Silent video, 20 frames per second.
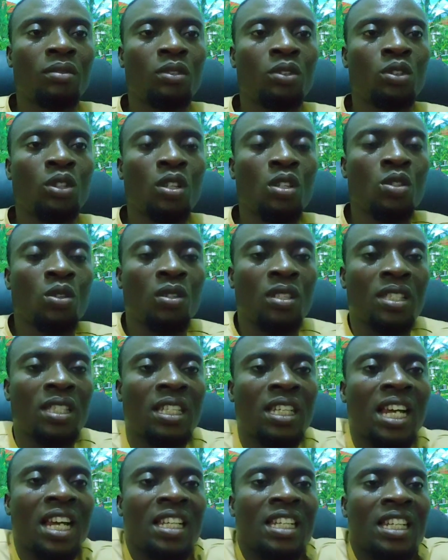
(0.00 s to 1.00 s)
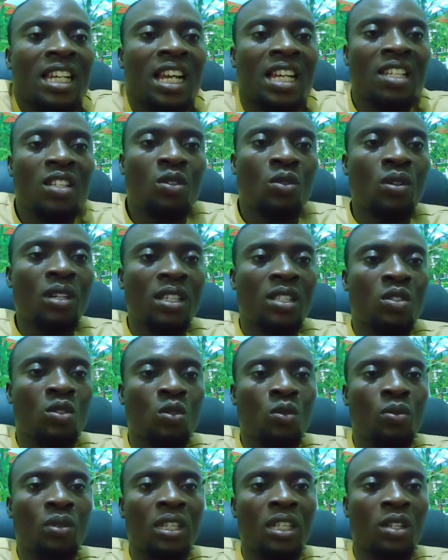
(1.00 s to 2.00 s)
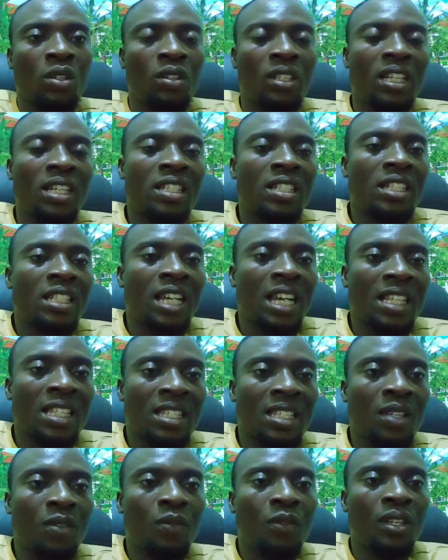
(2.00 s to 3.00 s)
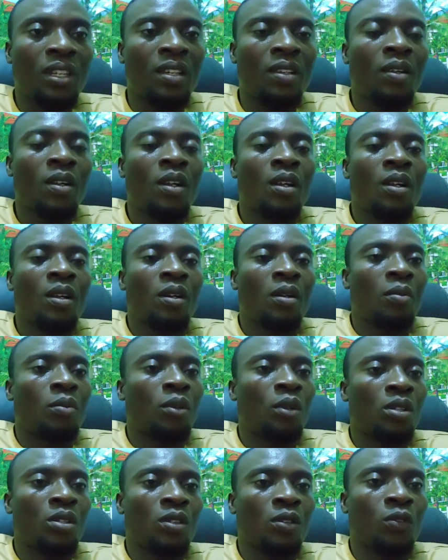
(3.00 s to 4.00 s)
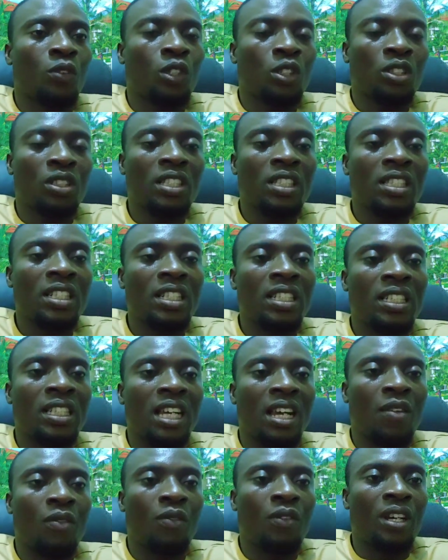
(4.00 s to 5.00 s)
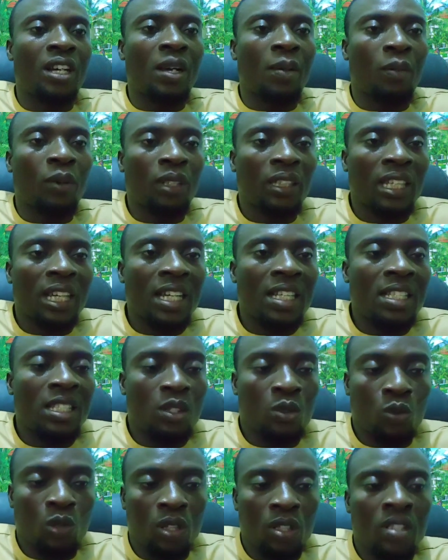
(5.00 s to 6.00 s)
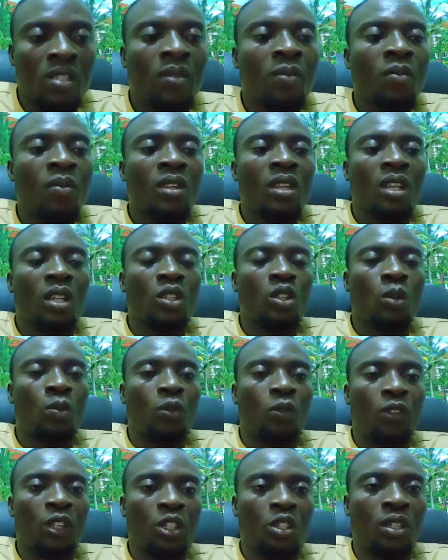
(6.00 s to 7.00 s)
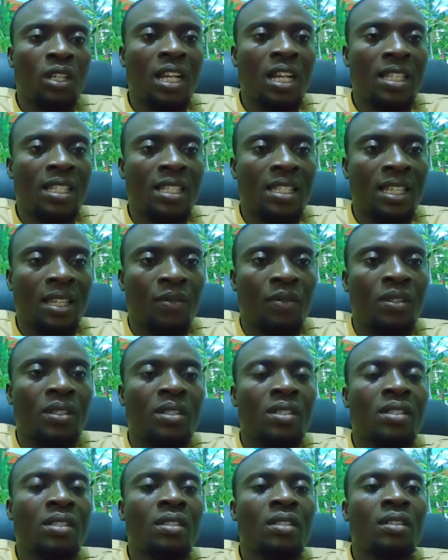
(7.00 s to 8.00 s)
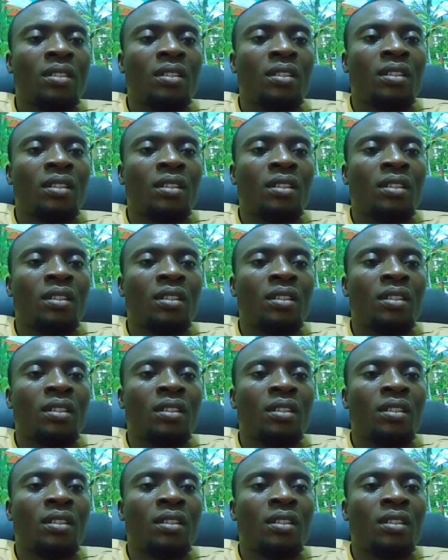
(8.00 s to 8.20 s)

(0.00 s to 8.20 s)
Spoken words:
just considered inadequate to be included in their CV, but unfortunately they are very important, is your professional service.